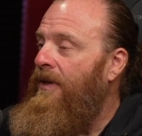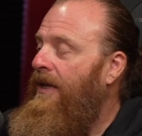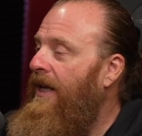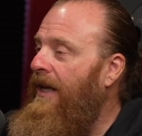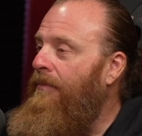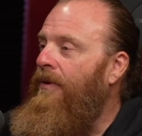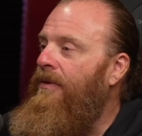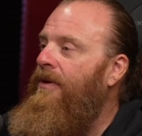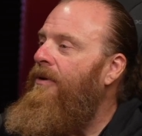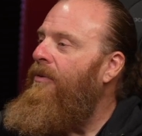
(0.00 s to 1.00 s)
the
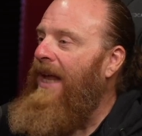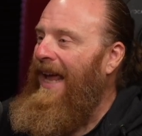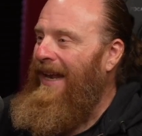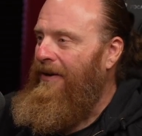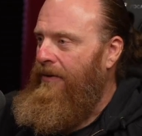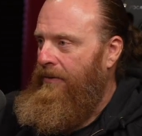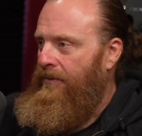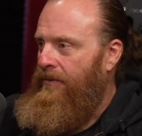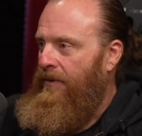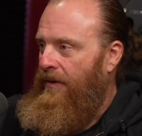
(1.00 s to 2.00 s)
keeper, the creator
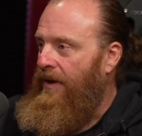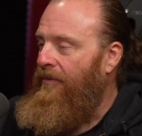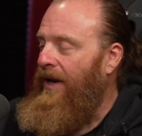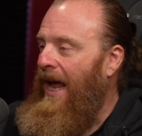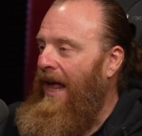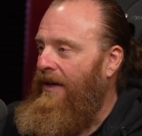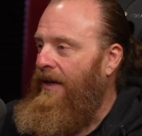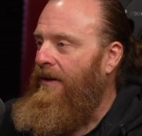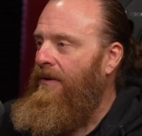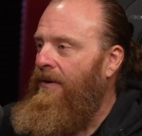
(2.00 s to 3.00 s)
of their
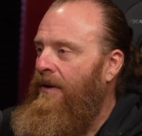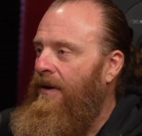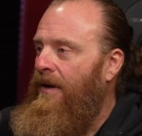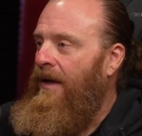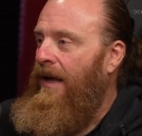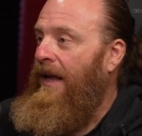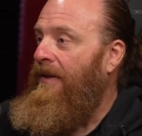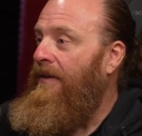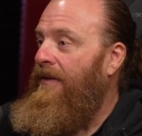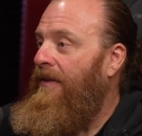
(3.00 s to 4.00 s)
reality.
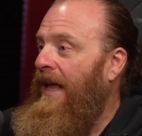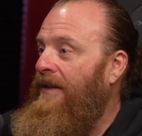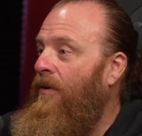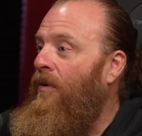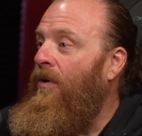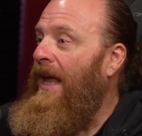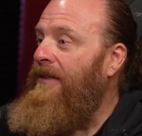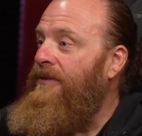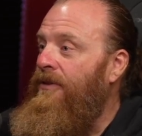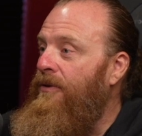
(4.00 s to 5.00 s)
And that all
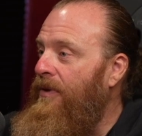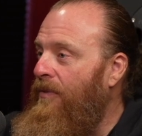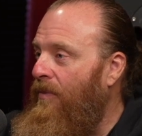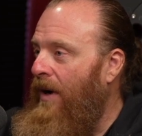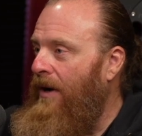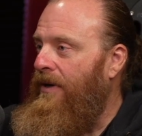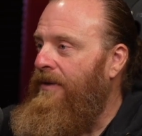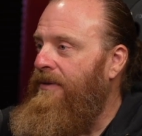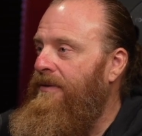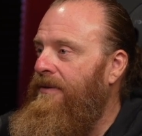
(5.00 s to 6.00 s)
has to do with
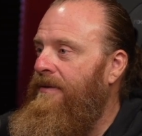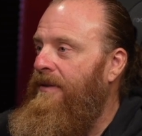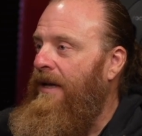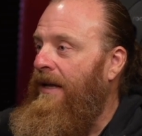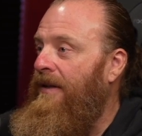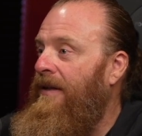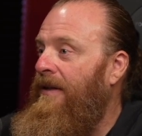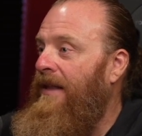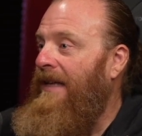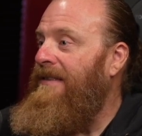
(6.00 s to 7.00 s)
awareness. And
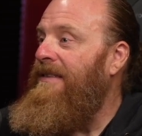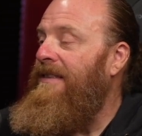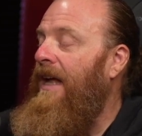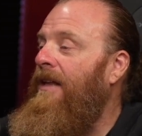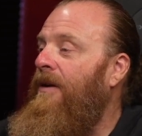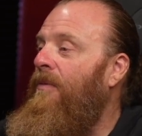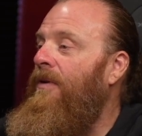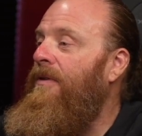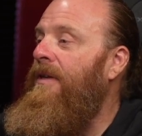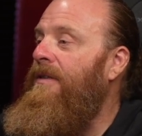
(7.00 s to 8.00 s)
that's exactly
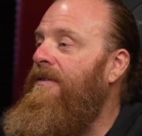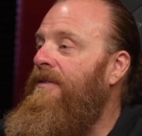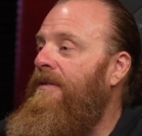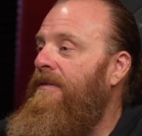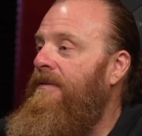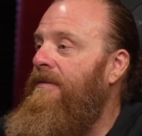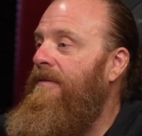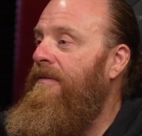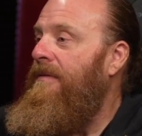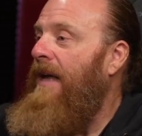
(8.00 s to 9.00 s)
what this
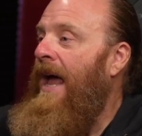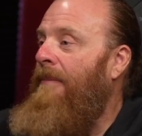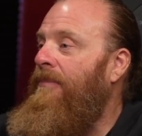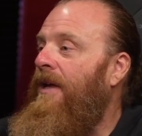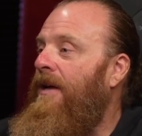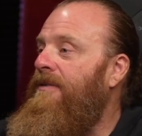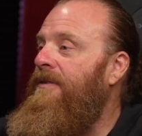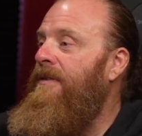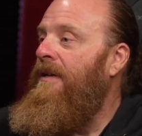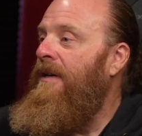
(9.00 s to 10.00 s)
app
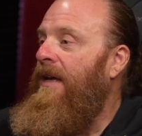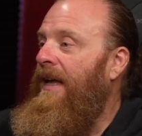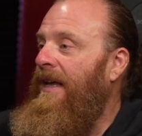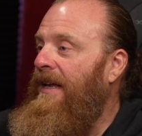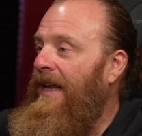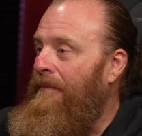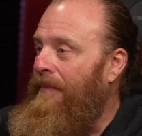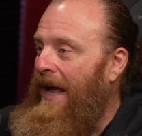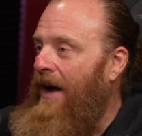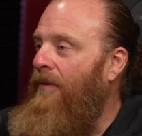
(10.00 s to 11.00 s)
does. It
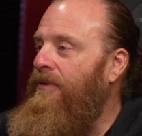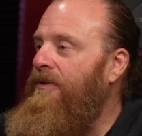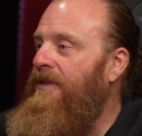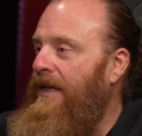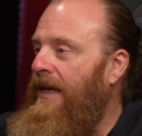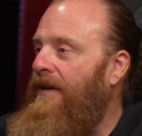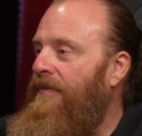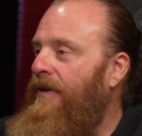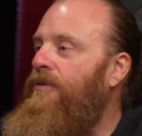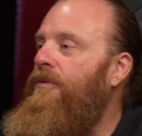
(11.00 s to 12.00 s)
empowers the
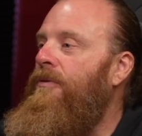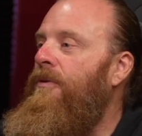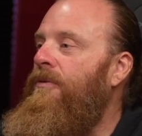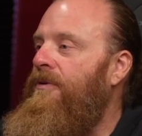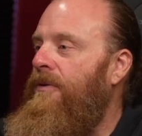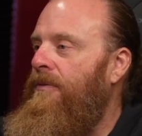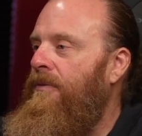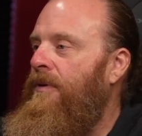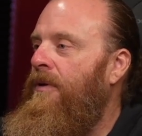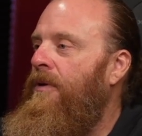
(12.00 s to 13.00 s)
individual user
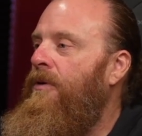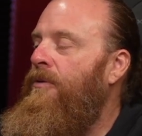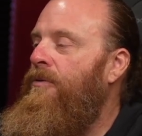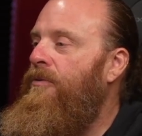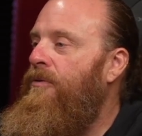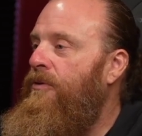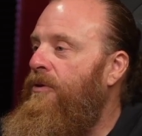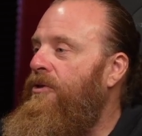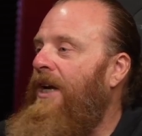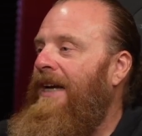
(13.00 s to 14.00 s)

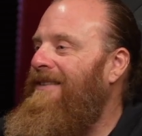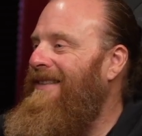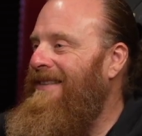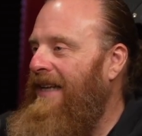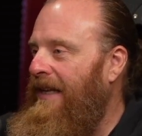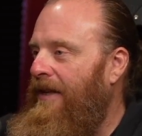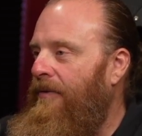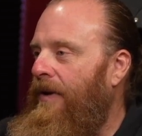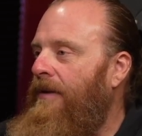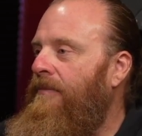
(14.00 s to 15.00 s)
to change the state
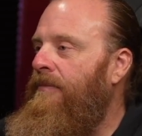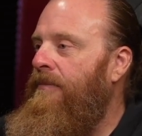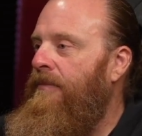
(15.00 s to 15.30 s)
they're in